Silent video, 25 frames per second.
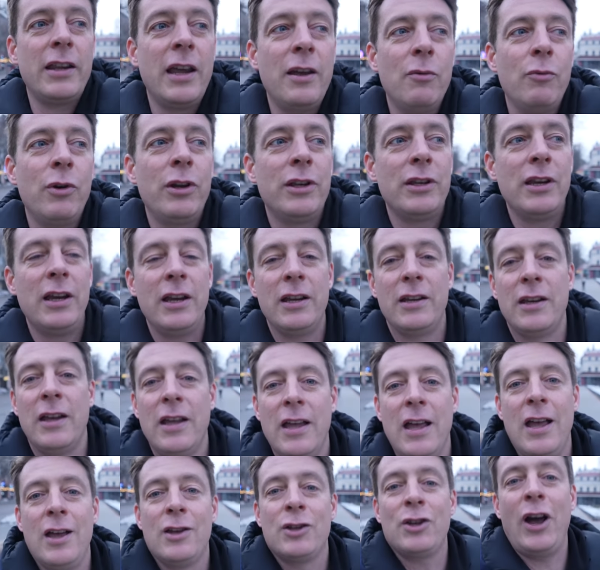They would need
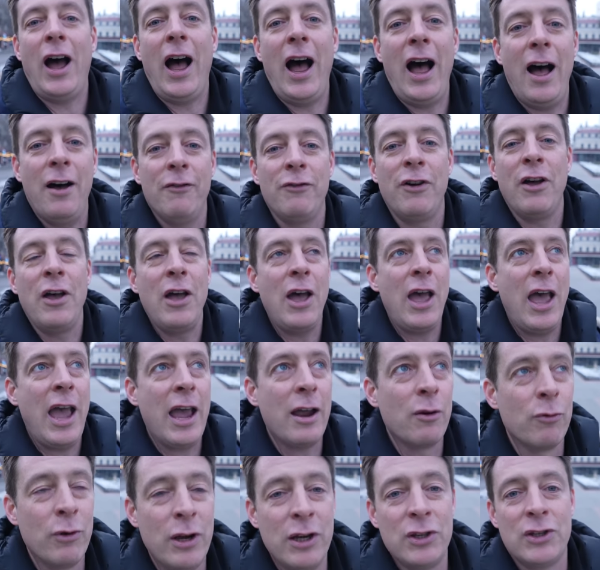to have
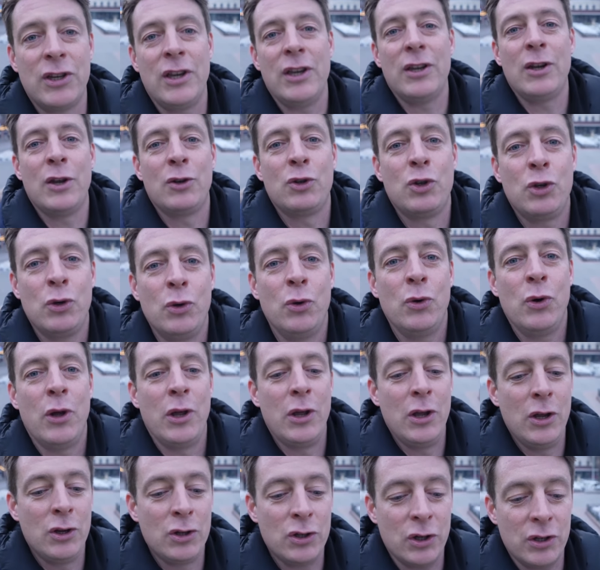a reason to
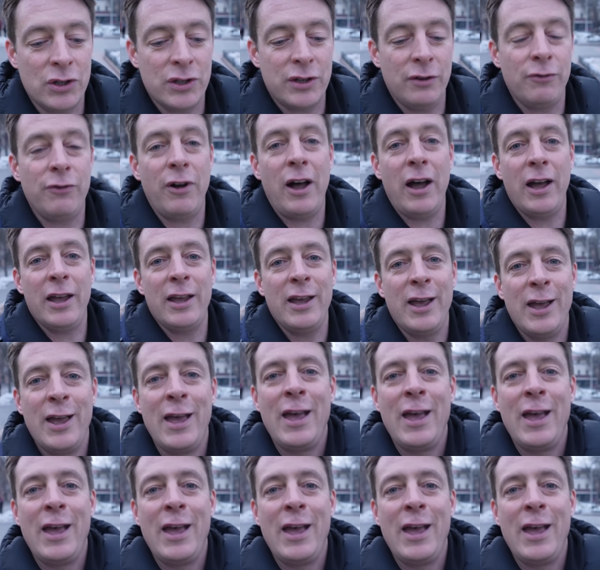justify